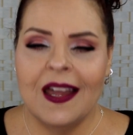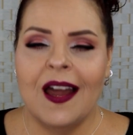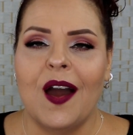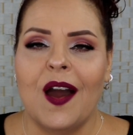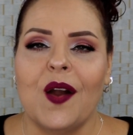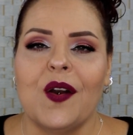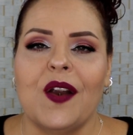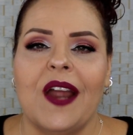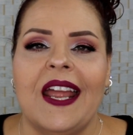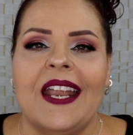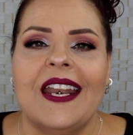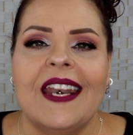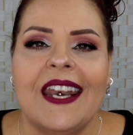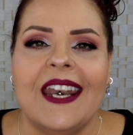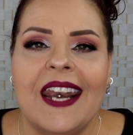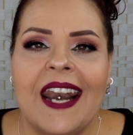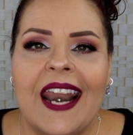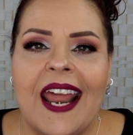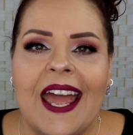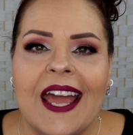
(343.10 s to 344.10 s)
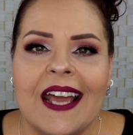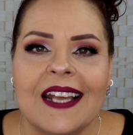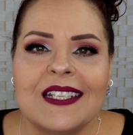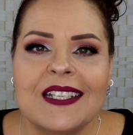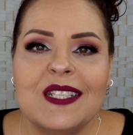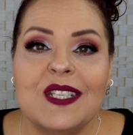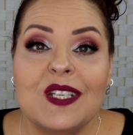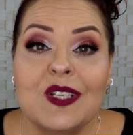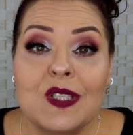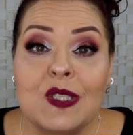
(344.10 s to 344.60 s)
All right,
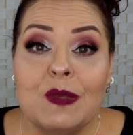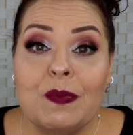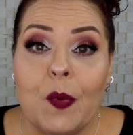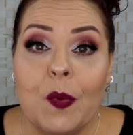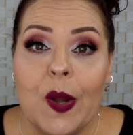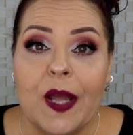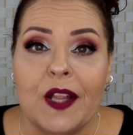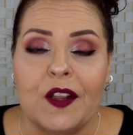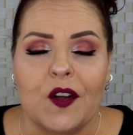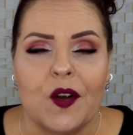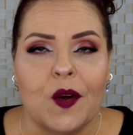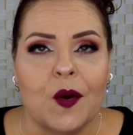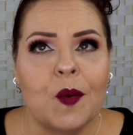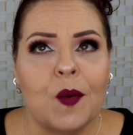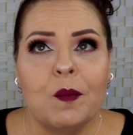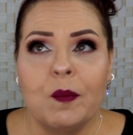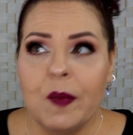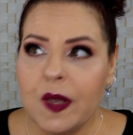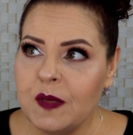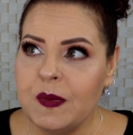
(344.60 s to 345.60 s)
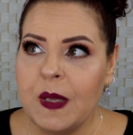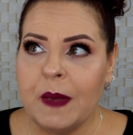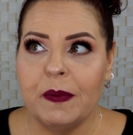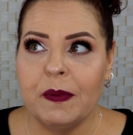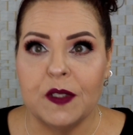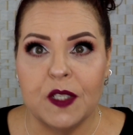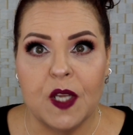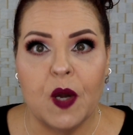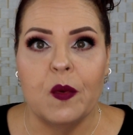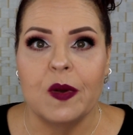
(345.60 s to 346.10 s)
next, spoiler. Most
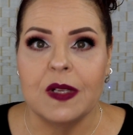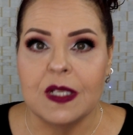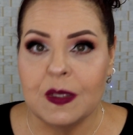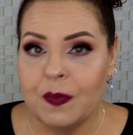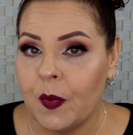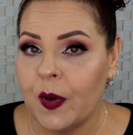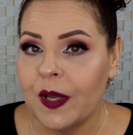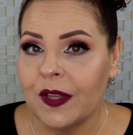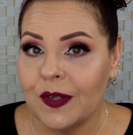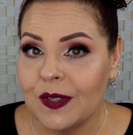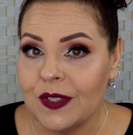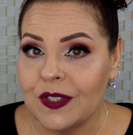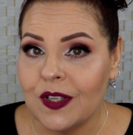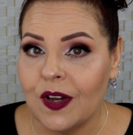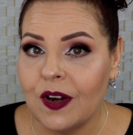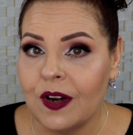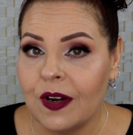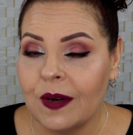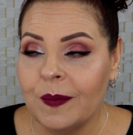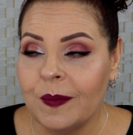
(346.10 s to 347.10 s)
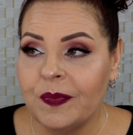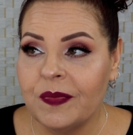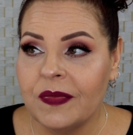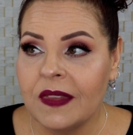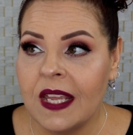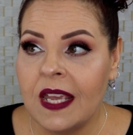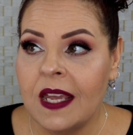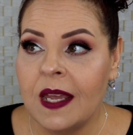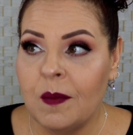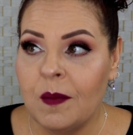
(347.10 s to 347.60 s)
people know what spoilers are.
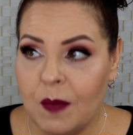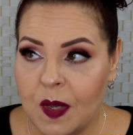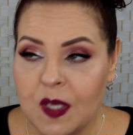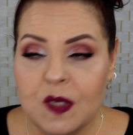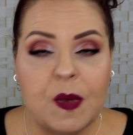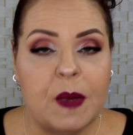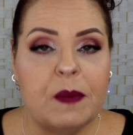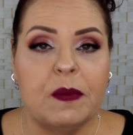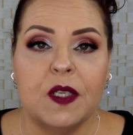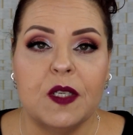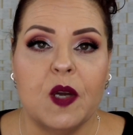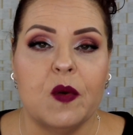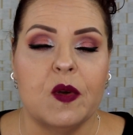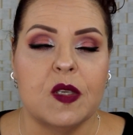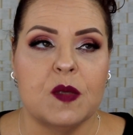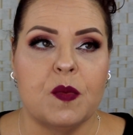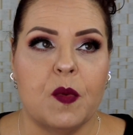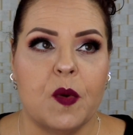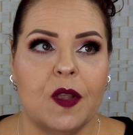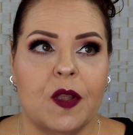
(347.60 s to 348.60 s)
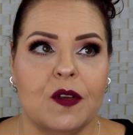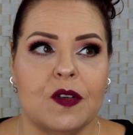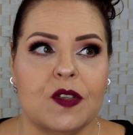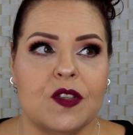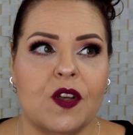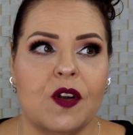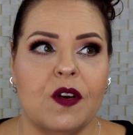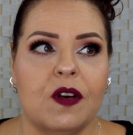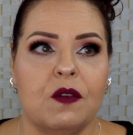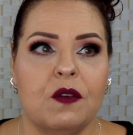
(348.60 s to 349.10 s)
Most people know what spoilers
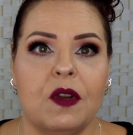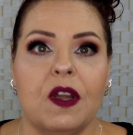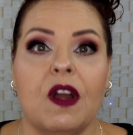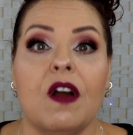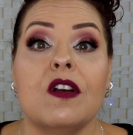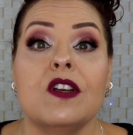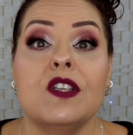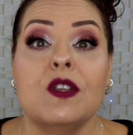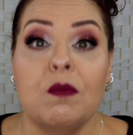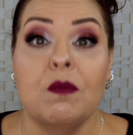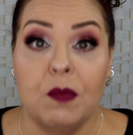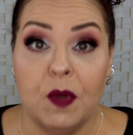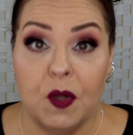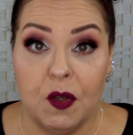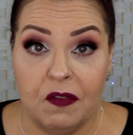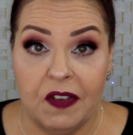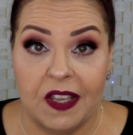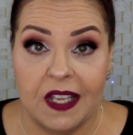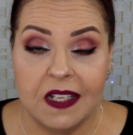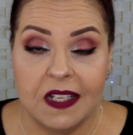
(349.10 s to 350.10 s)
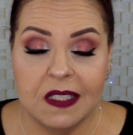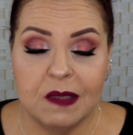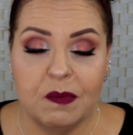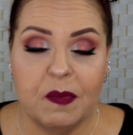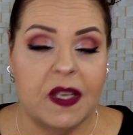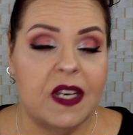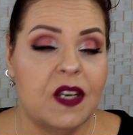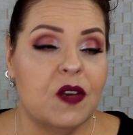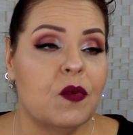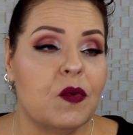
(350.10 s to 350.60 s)
are in regard to movies,
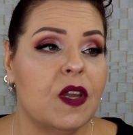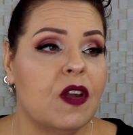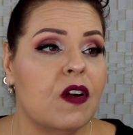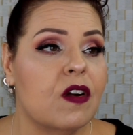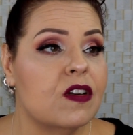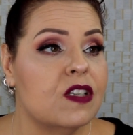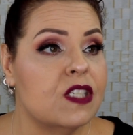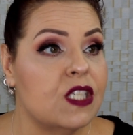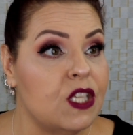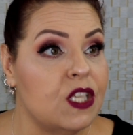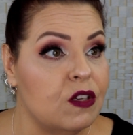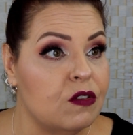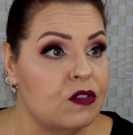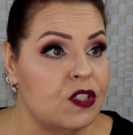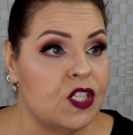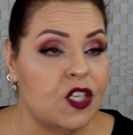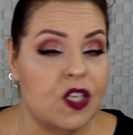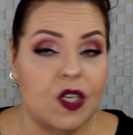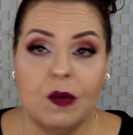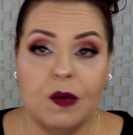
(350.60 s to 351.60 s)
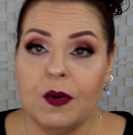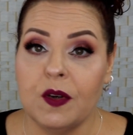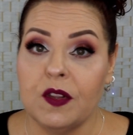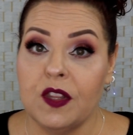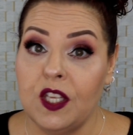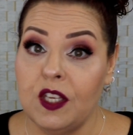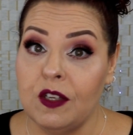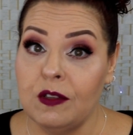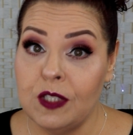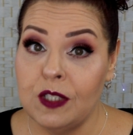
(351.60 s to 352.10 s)
but in regard to YouTube or
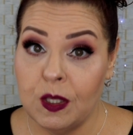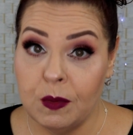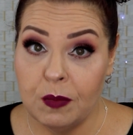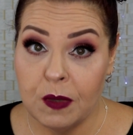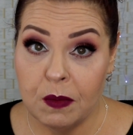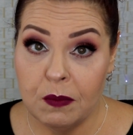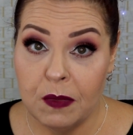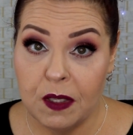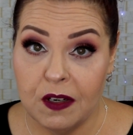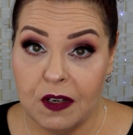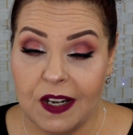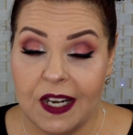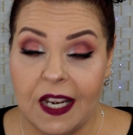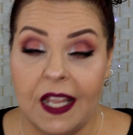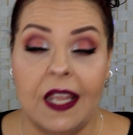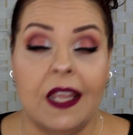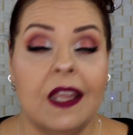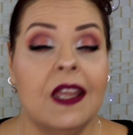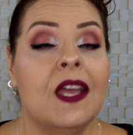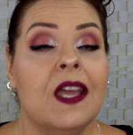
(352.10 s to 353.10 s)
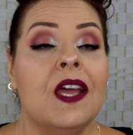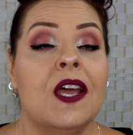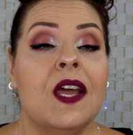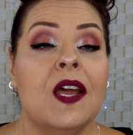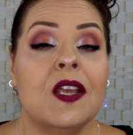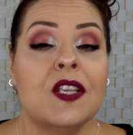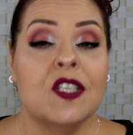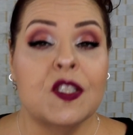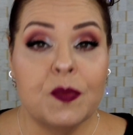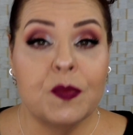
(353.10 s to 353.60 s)
the YouTube community,
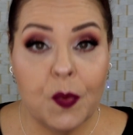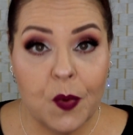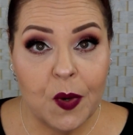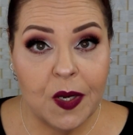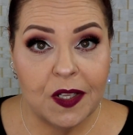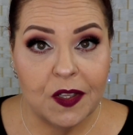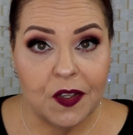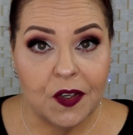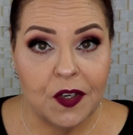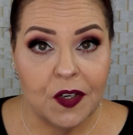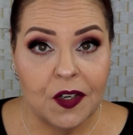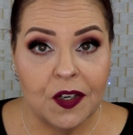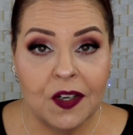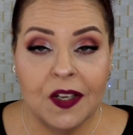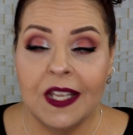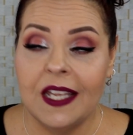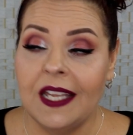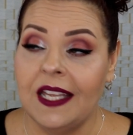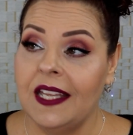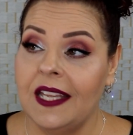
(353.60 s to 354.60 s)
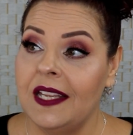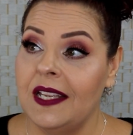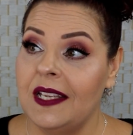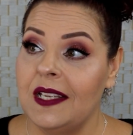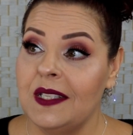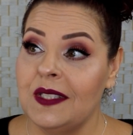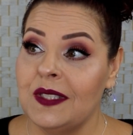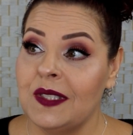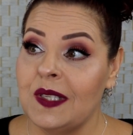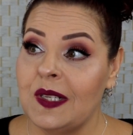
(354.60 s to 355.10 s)
spoiler
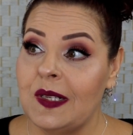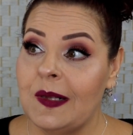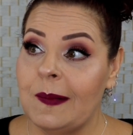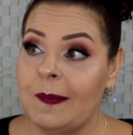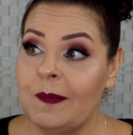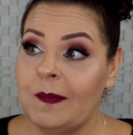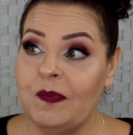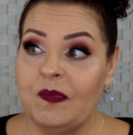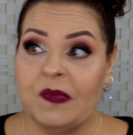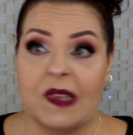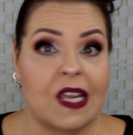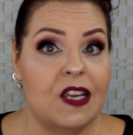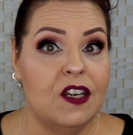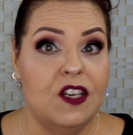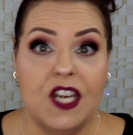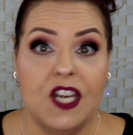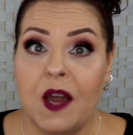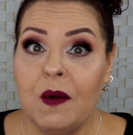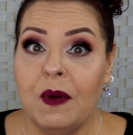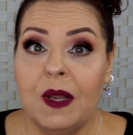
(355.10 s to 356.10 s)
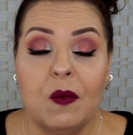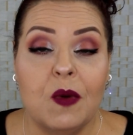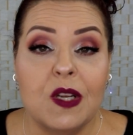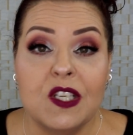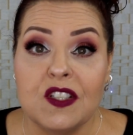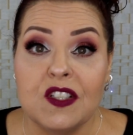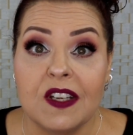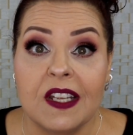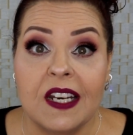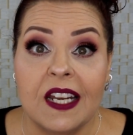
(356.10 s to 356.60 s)
is knowing
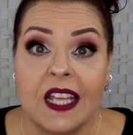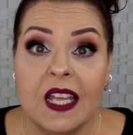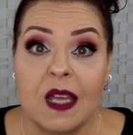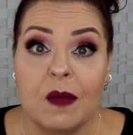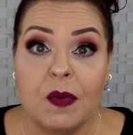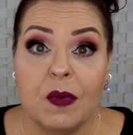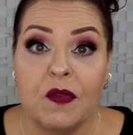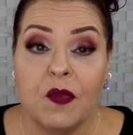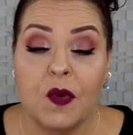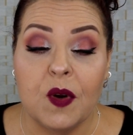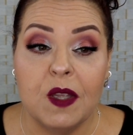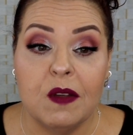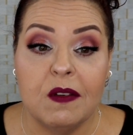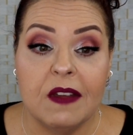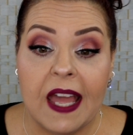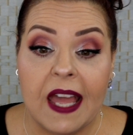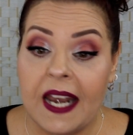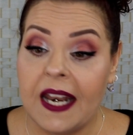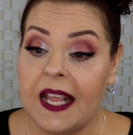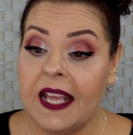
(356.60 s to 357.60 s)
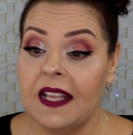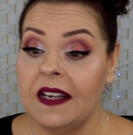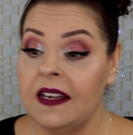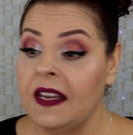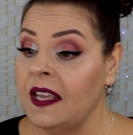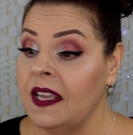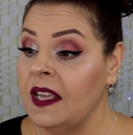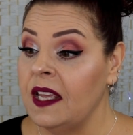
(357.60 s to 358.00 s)
what you're going to get before you get it,